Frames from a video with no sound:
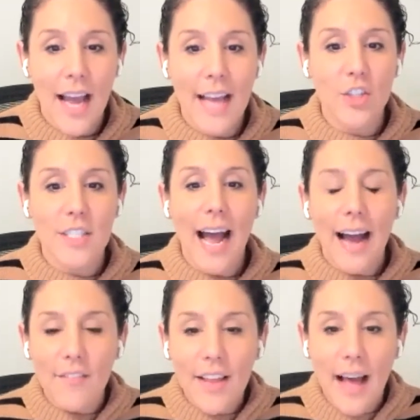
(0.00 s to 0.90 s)
And just
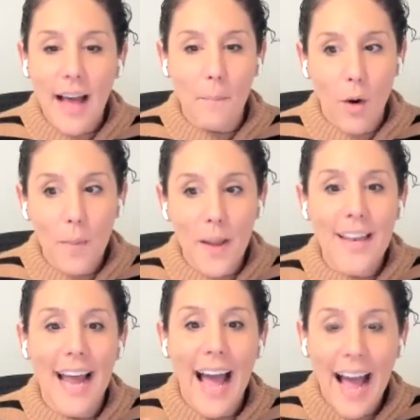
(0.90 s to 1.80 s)
having that
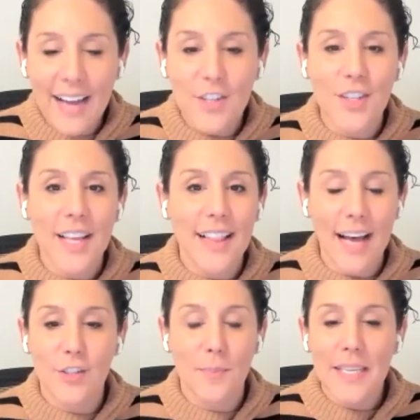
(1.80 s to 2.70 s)
moment actually
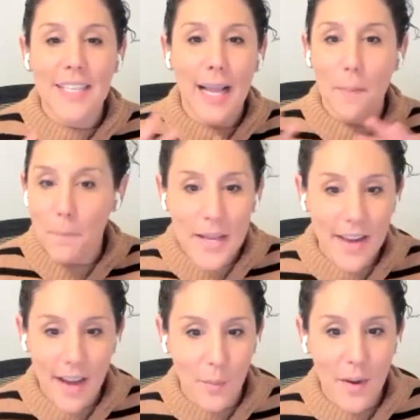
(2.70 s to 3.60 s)
allows me to like be
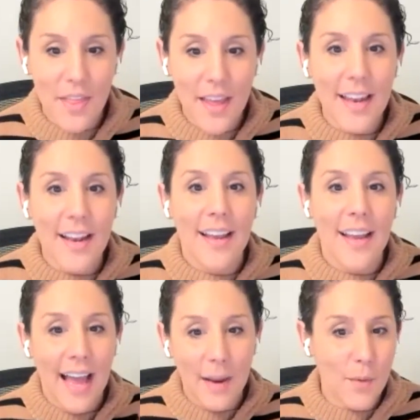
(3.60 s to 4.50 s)
done with it
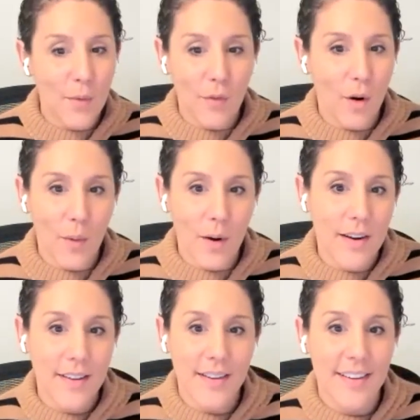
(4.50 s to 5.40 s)
and move forward.